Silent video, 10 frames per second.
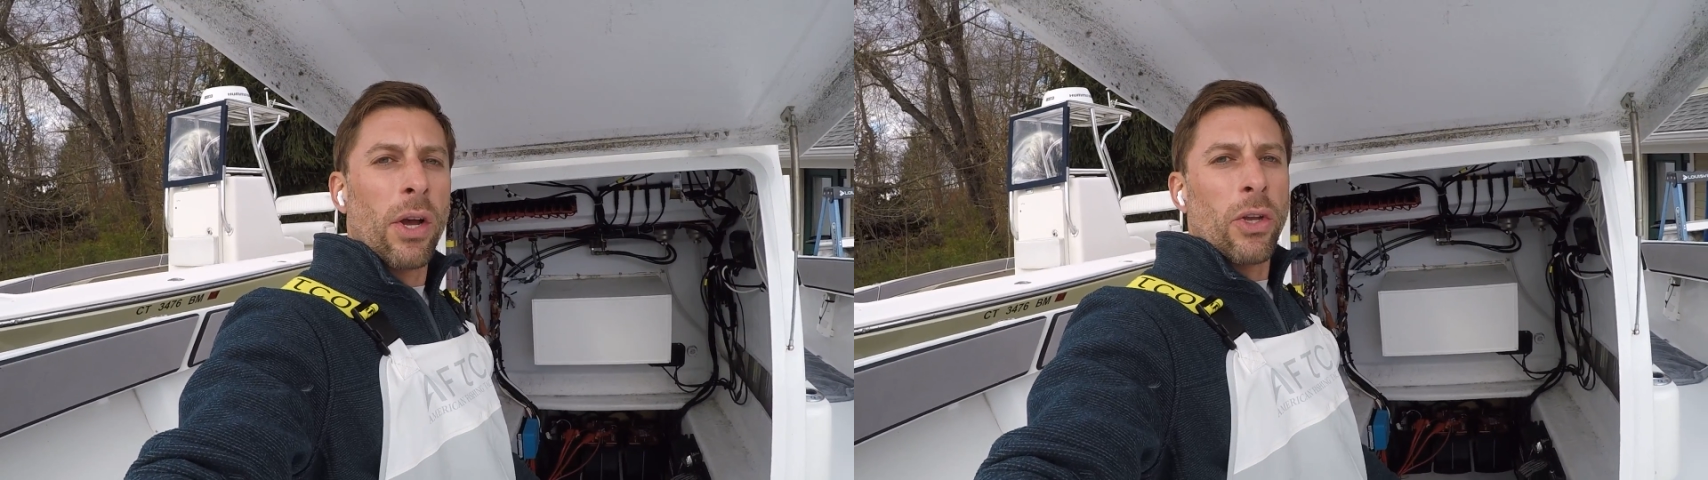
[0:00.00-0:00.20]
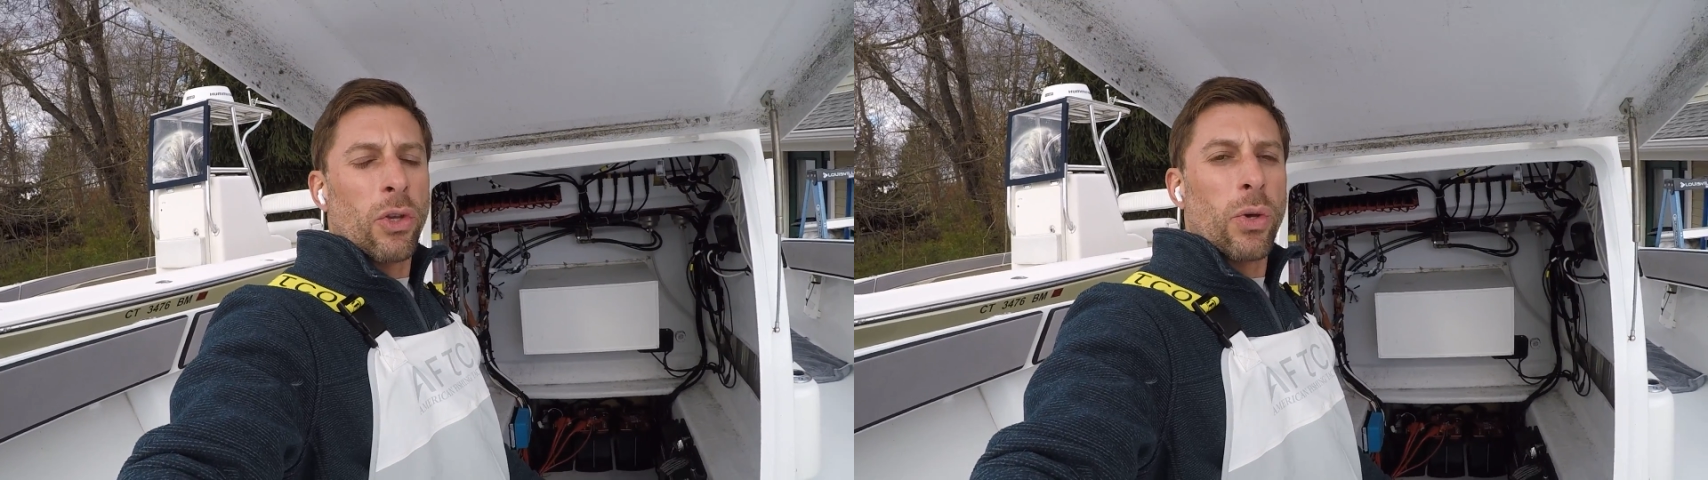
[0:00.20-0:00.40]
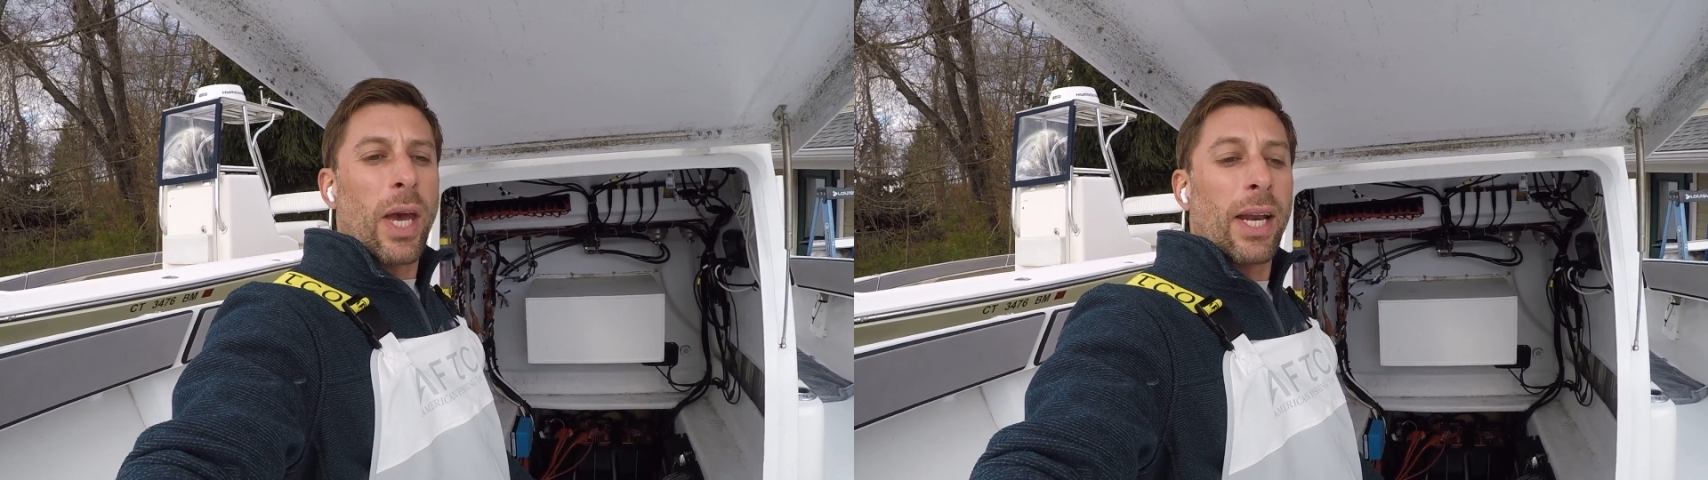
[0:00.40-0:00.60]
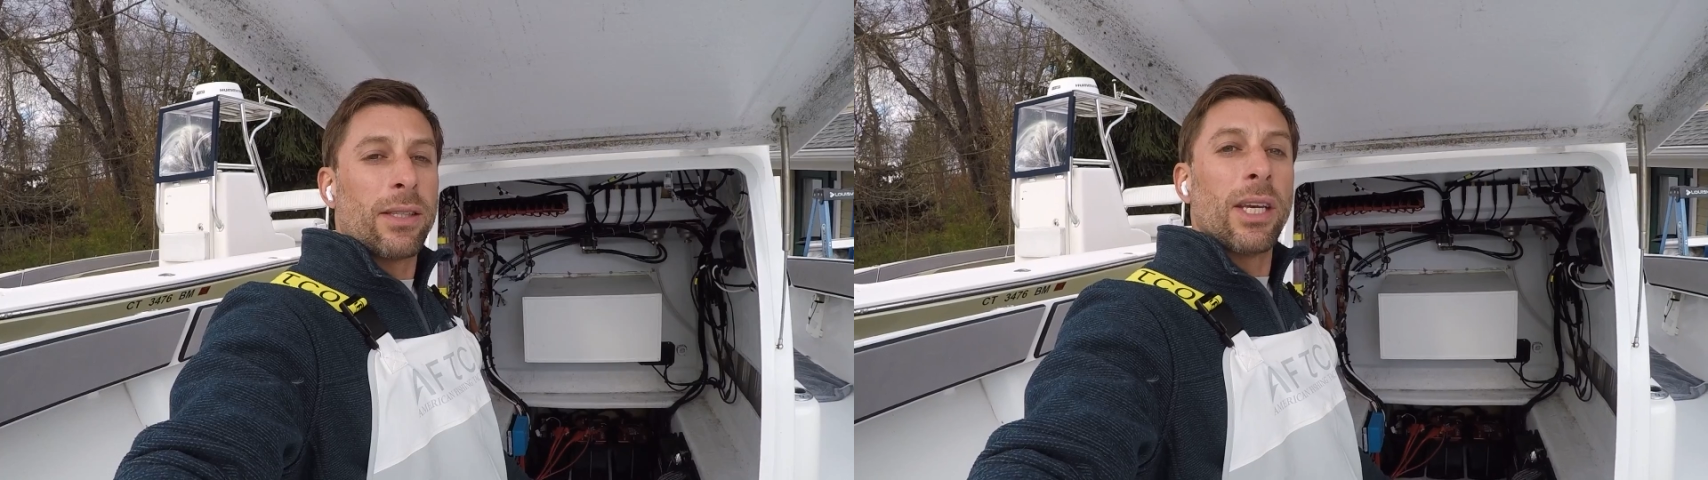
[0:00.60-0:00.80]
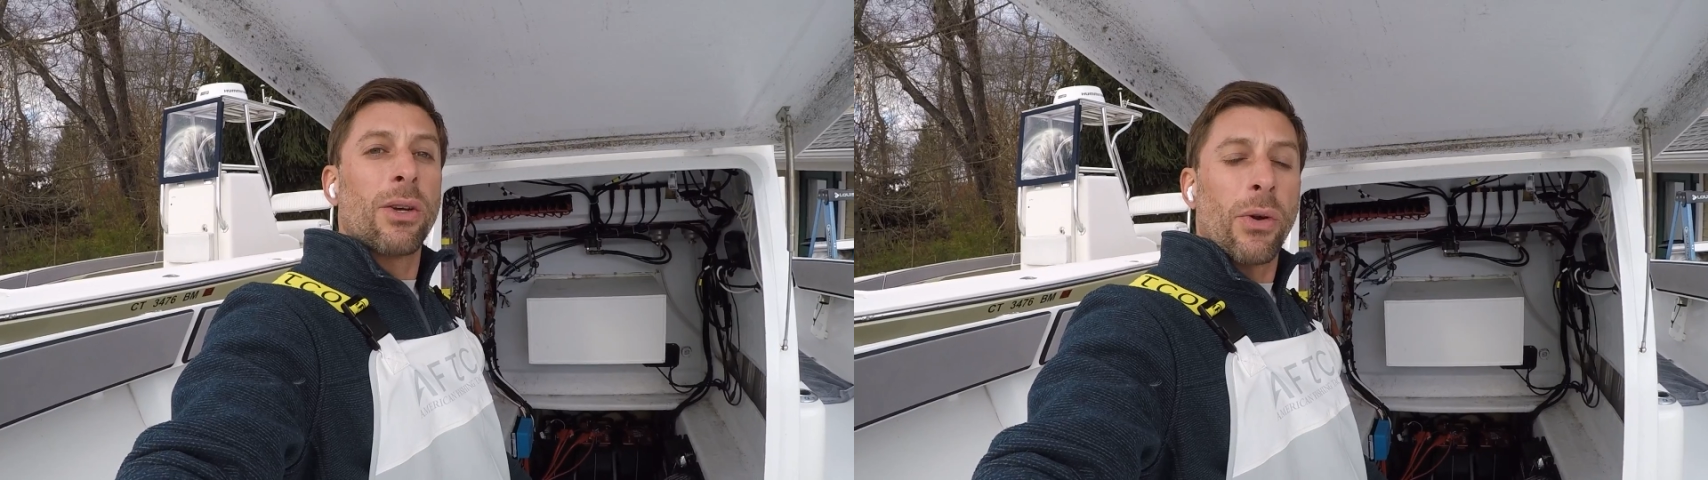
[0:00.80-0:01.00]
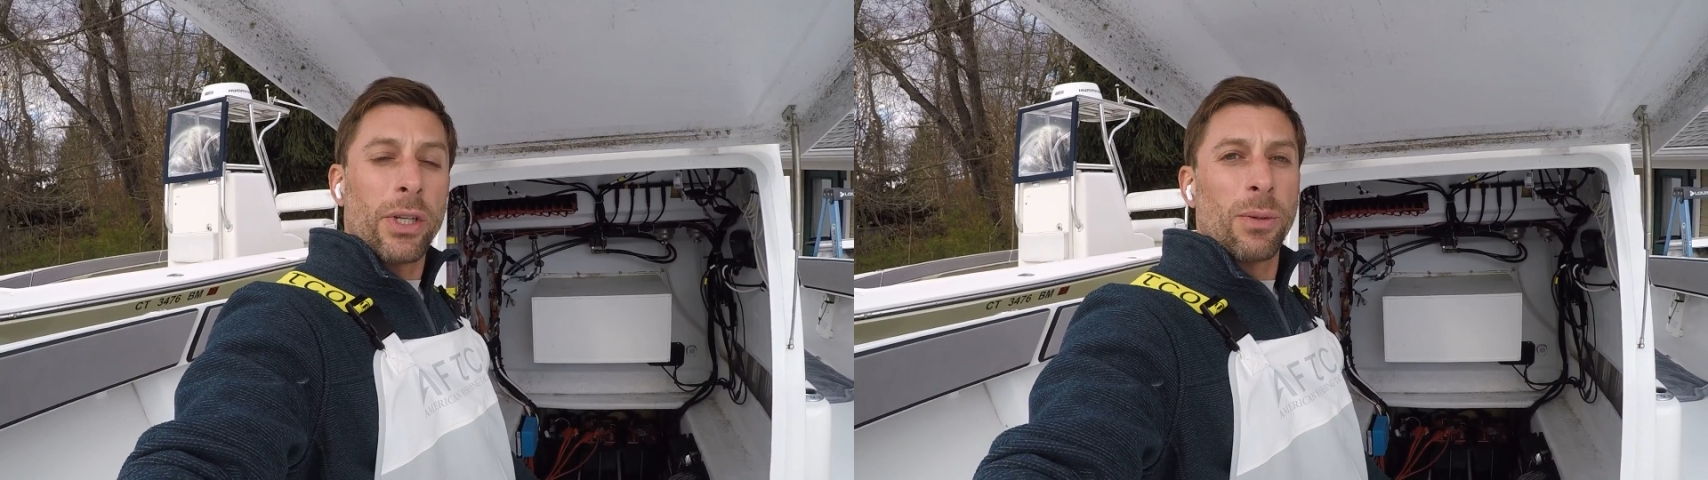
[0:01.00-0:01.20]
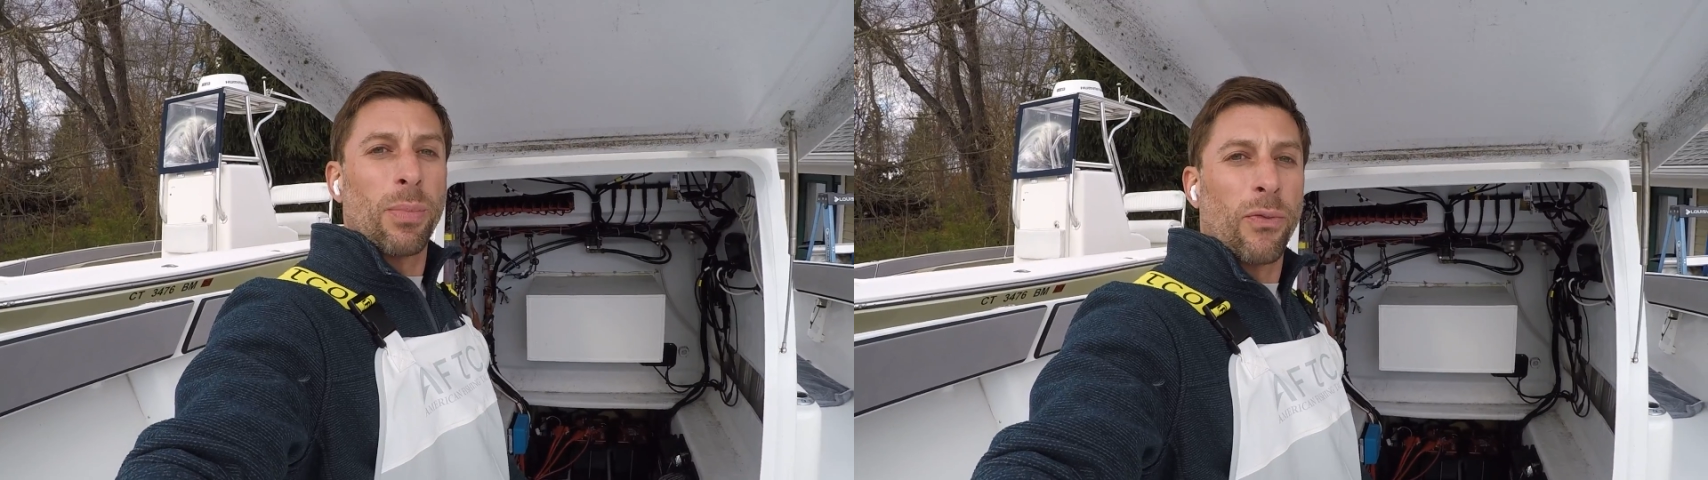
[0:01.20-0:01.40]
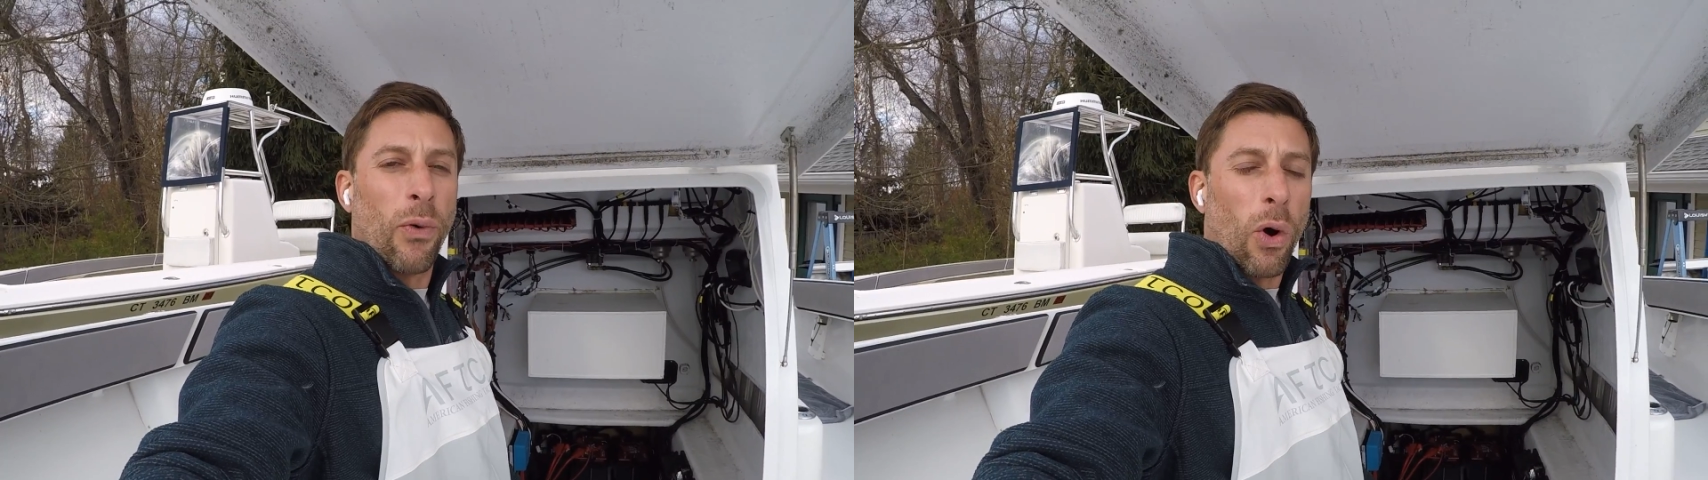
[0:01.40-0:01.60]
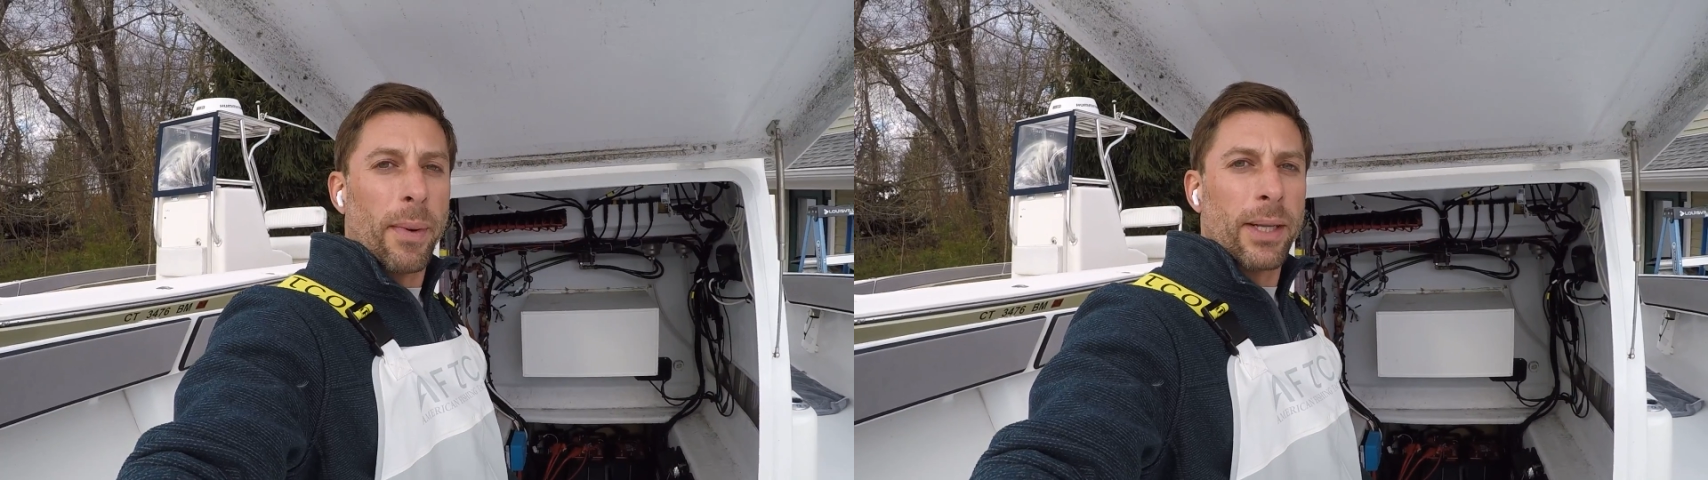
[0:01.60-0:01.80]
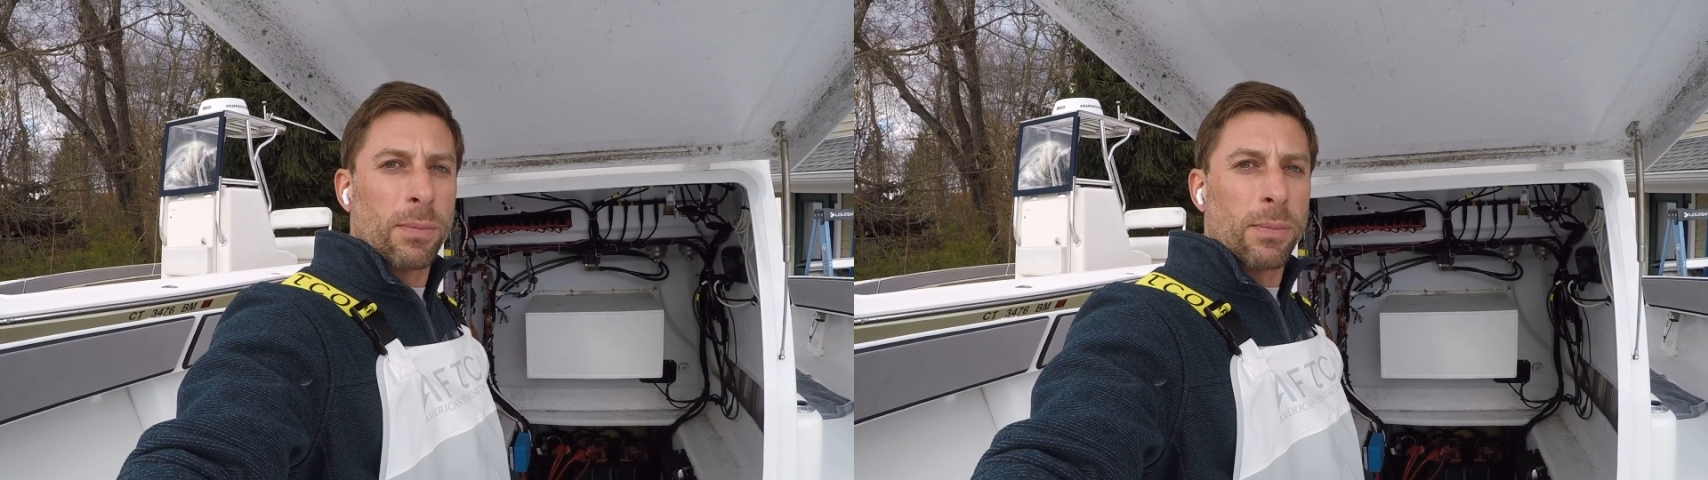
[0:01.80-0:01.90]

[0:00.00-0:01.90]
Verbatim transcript: you get a decrease in performance.